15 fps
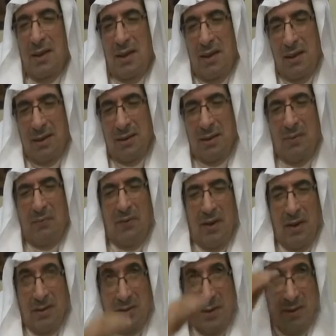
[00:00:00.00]
it's
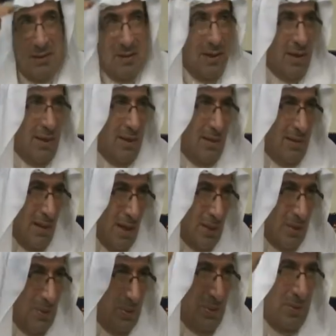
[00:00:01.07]
a
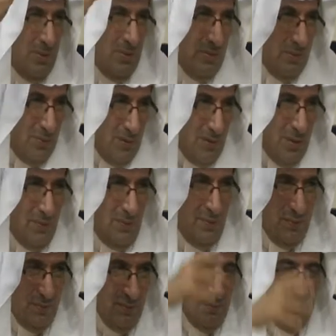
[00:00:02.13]
cartoon sort
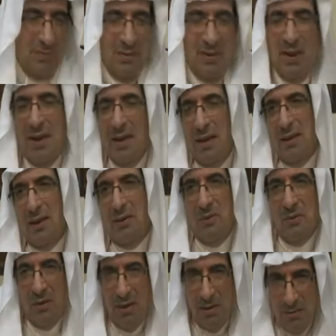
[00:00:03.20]
of thing that you
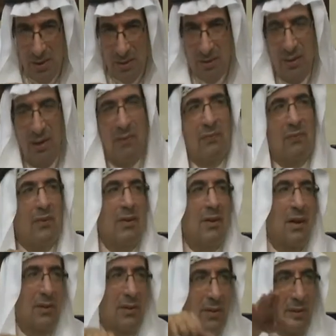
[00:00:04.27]
can just live
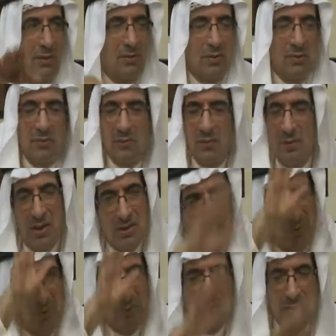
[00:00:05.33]
under its roof. That's all.
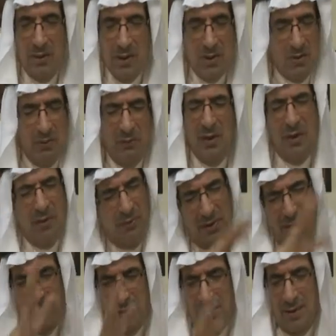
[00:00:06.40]
That's all. Very,
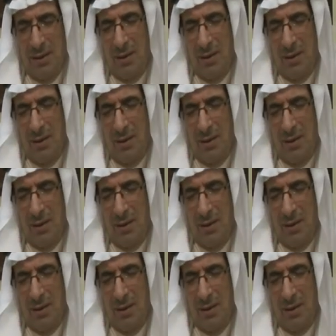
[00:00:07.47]
very simple.